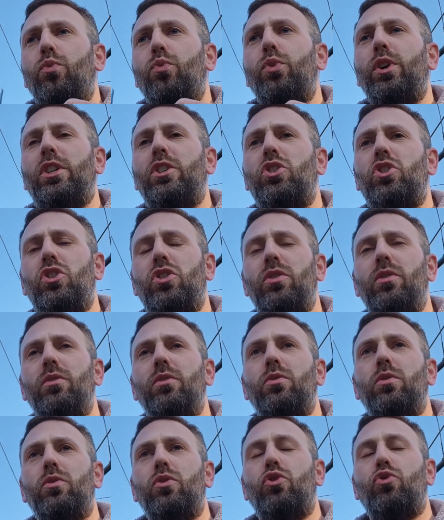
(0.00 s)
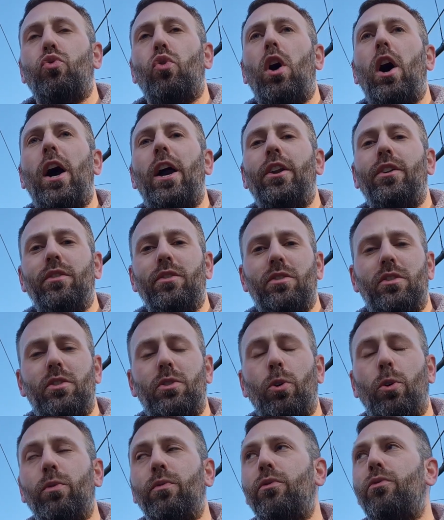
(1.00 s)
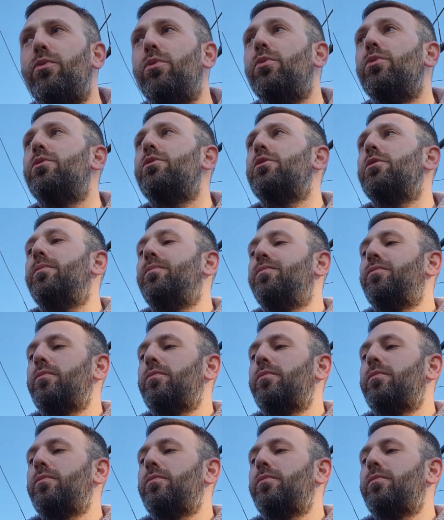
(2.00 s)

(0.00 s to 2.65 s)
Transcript: rich dried stone fruits.